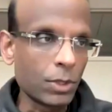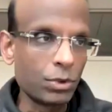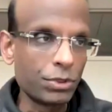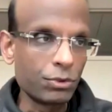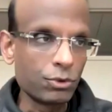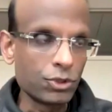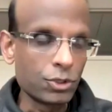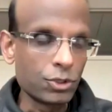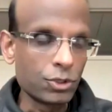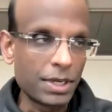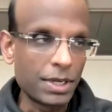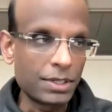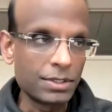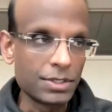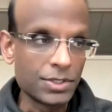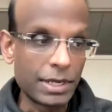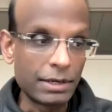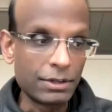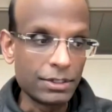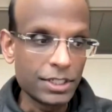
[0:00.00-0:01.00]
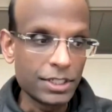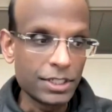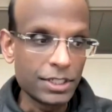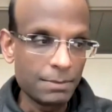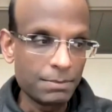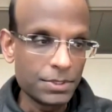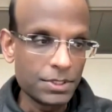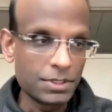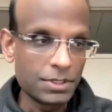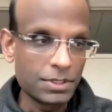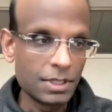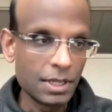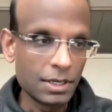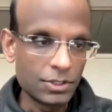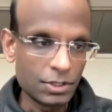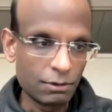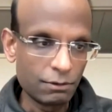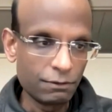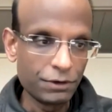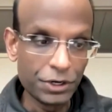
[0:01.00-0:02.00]
With respect to cell types, they
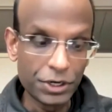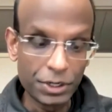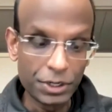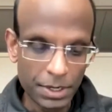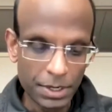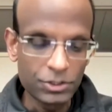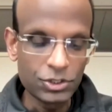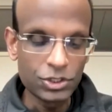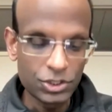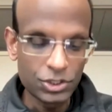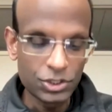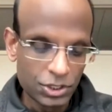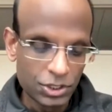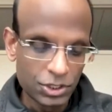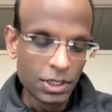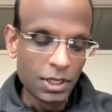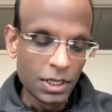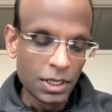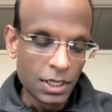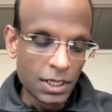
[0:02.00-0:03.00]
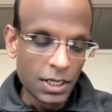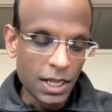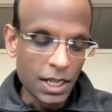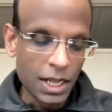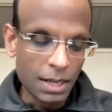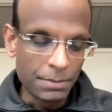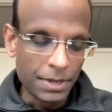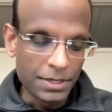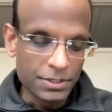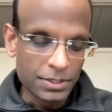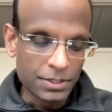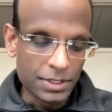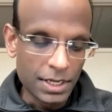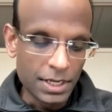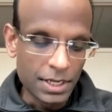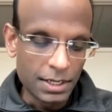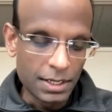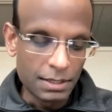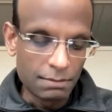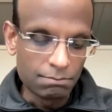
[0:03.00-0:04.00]
still very much, as
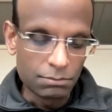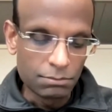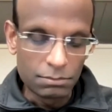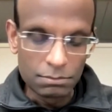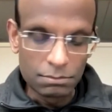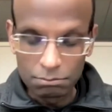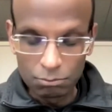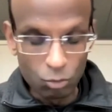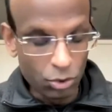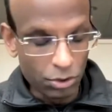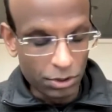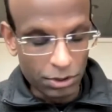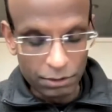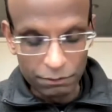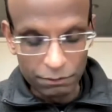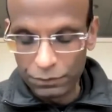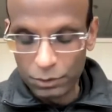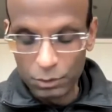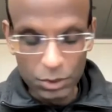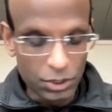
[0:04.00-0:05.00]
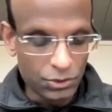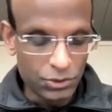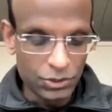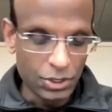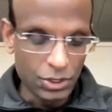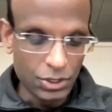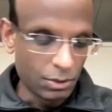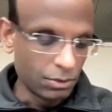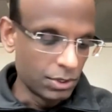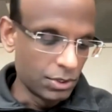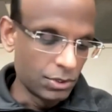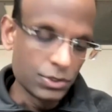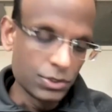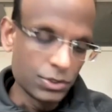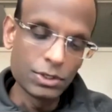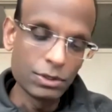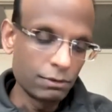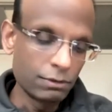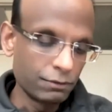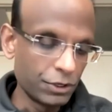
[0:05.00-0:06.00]
they were a few years ago, they're
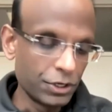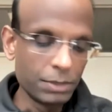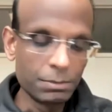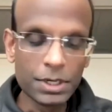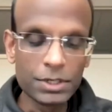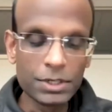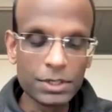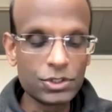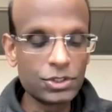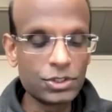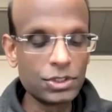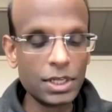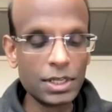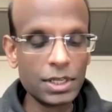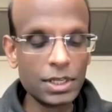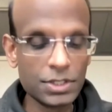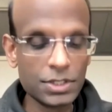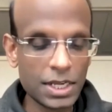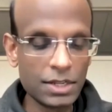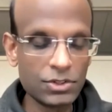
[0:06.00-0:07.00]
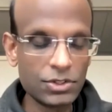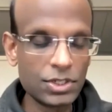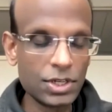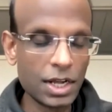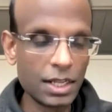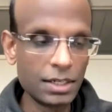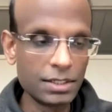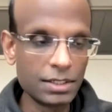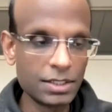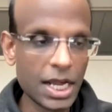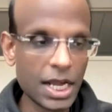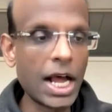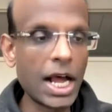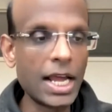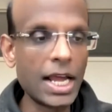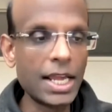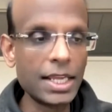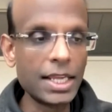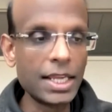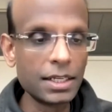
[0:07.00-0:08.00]
still very much intent on
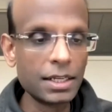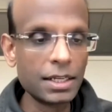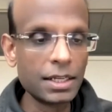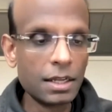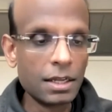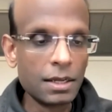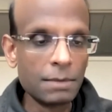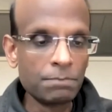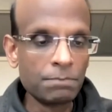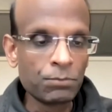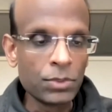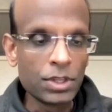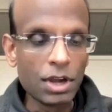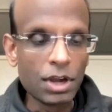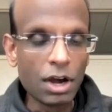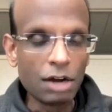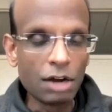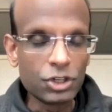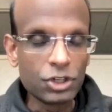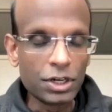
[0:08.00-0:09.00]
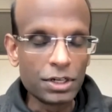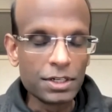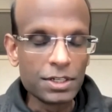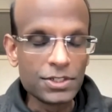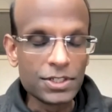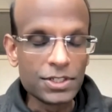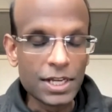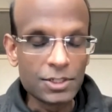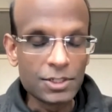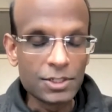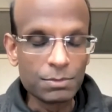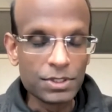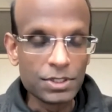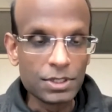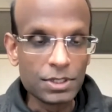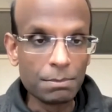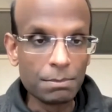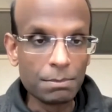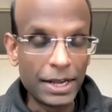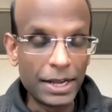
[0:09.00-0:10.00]
tying the off-target
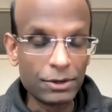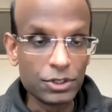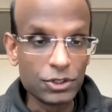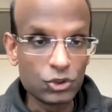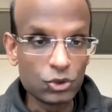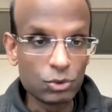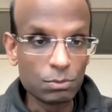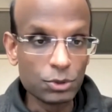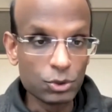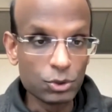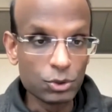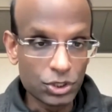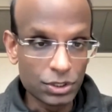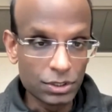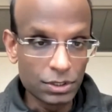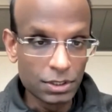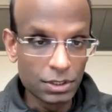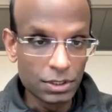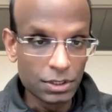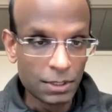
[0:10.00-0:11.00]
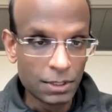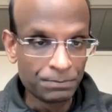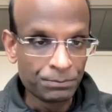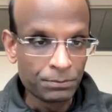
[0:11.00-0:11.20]
assessment to biodistribution.